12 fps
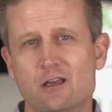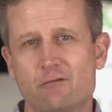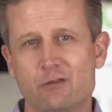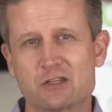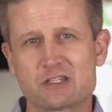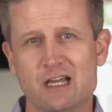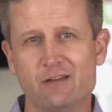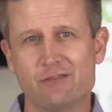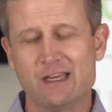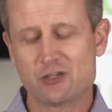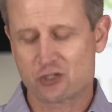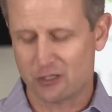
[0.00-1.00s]
for the
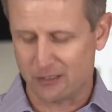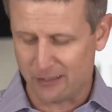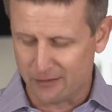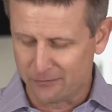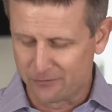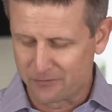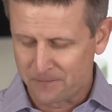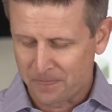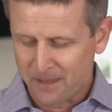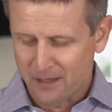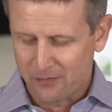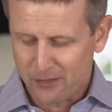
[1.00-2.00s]
salvation of
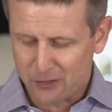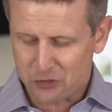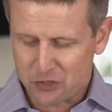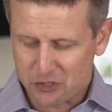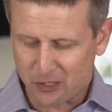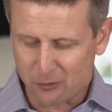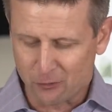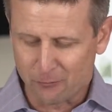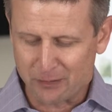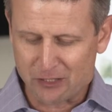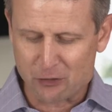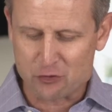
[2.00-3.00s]
their soul.
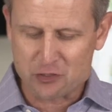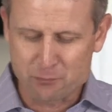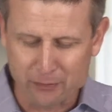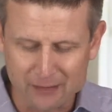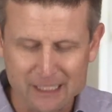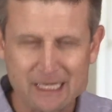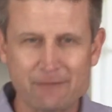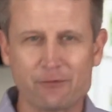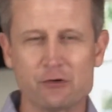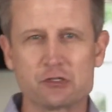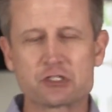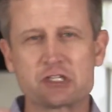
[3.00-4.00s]
But those
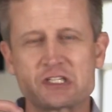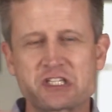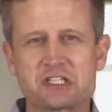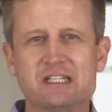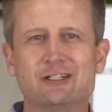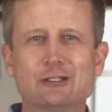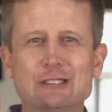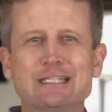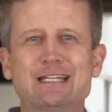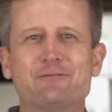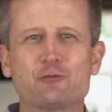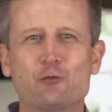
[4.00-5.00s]
believers still lived